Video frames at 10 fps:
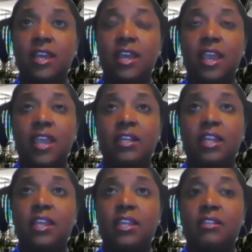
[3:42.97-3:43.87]
and
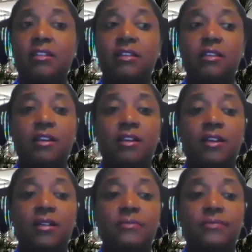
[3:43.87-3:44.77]
in
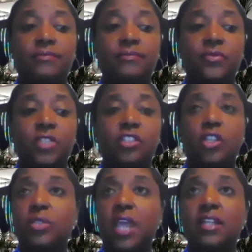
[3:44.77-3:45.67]

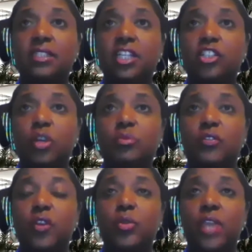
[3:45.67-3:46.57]
totality in terms
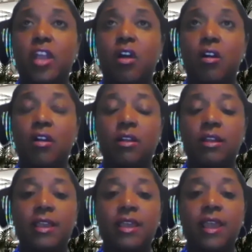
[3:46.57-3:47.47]
of who they are.
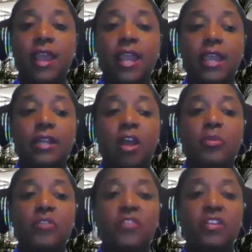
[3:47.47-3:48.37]
And I'll
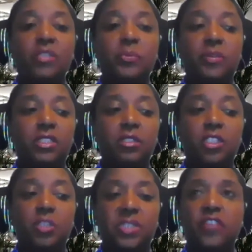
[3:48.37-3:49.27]
be very
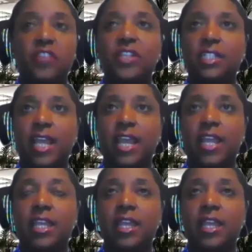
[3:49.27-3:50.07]
specific today.